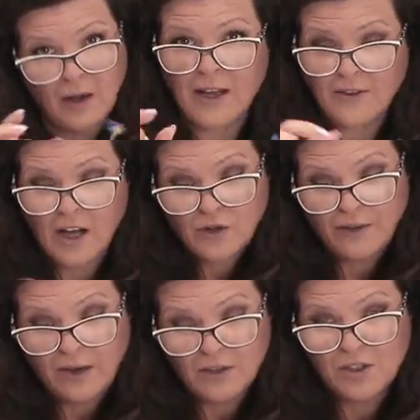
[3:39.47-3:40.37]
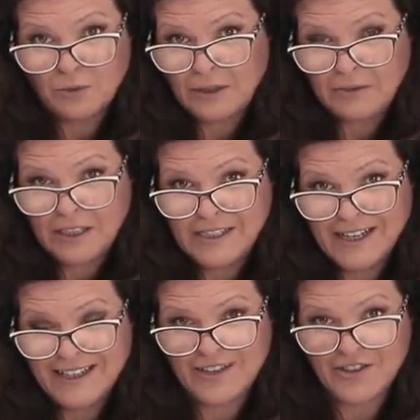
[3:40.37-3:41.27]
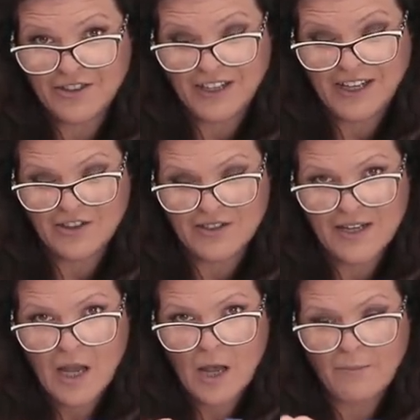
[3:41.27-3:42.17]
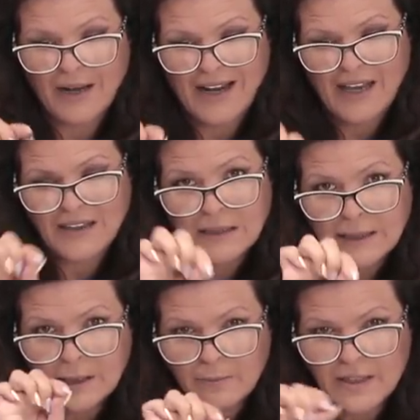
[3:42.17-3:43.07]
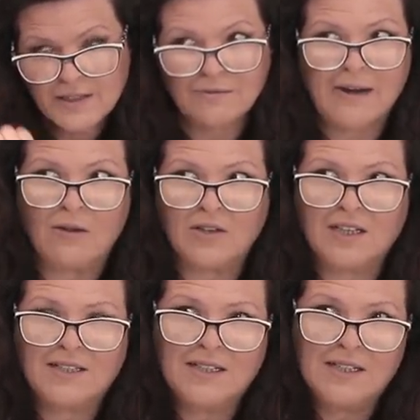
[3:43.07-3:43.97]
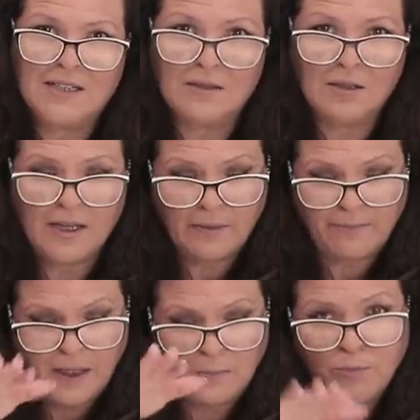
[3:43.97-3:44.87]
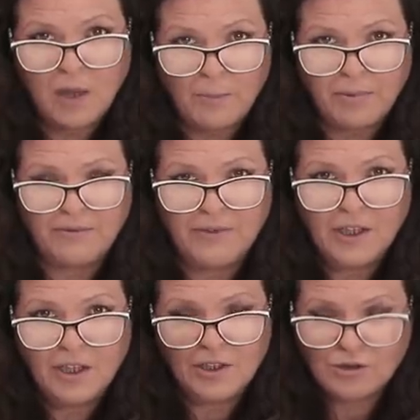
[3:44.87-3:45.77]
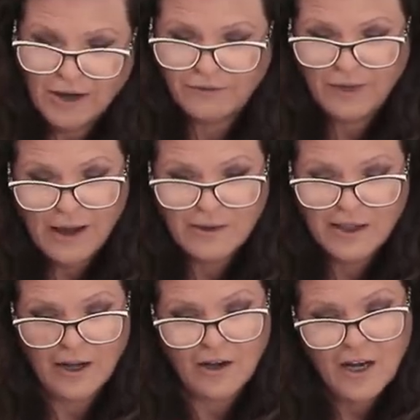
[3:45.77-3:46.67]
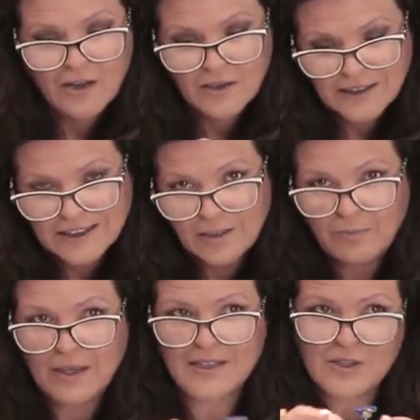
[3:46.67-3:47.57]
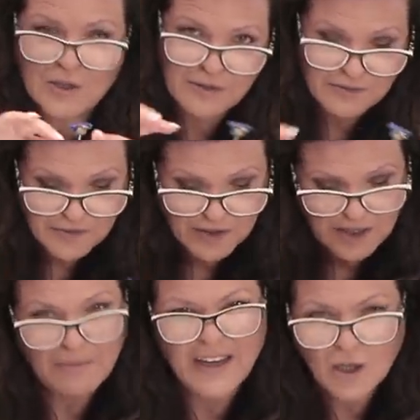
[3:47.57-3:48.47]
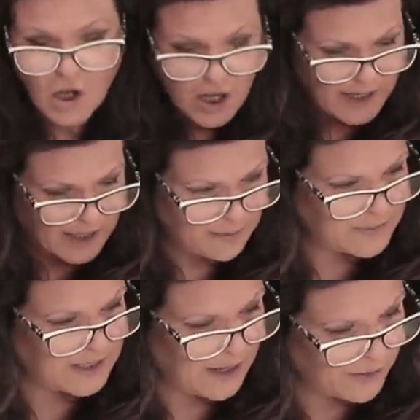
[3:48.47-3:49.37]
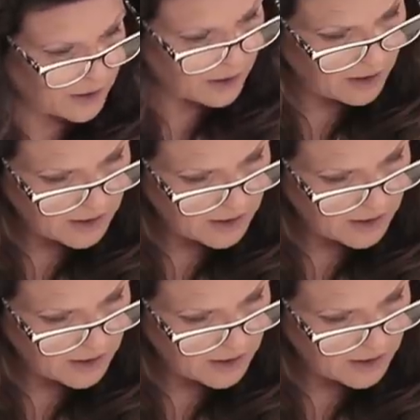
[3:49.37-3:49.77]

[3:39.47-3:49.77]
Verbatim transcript: Like I've got dry flowers that are really, really tiny and they're different colors, but I like the little bits around it because then it doesn't look like a big plump of dried flower there. The little bits sort of make it all kind of come together.